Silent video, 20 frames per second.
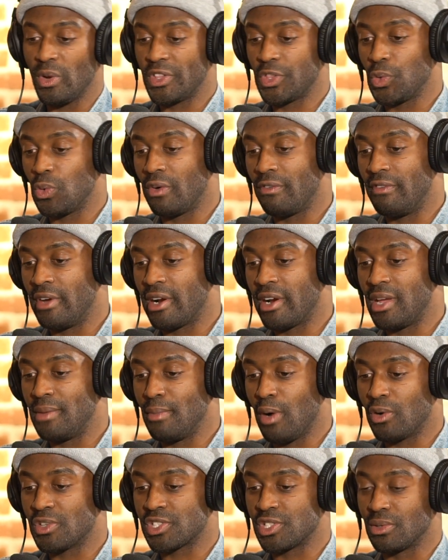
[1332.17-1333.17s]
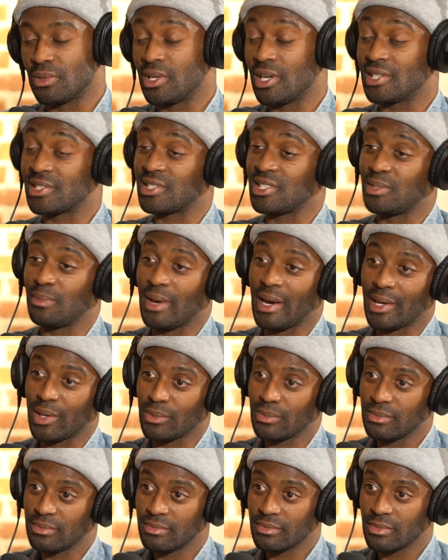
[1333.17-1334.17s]
Went through a very emotional custody
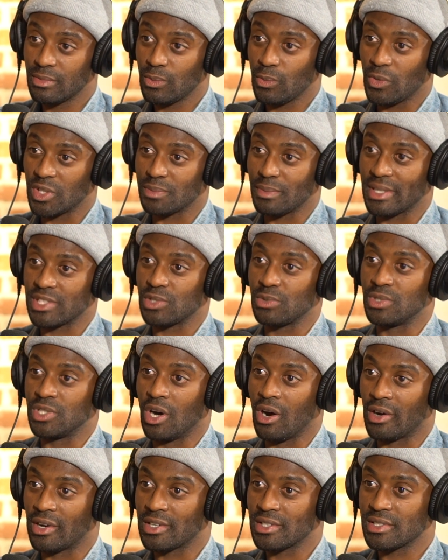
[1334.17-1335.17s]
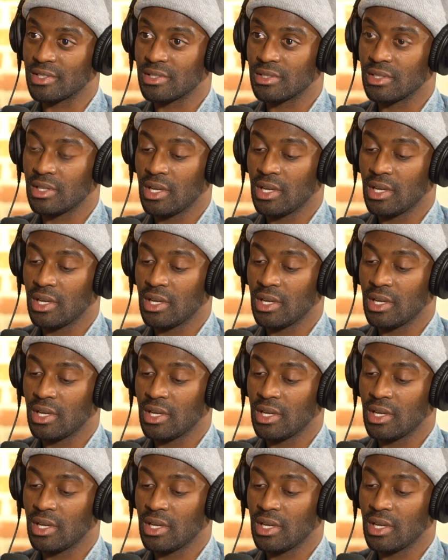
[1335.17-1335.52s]
battle with my two daughters.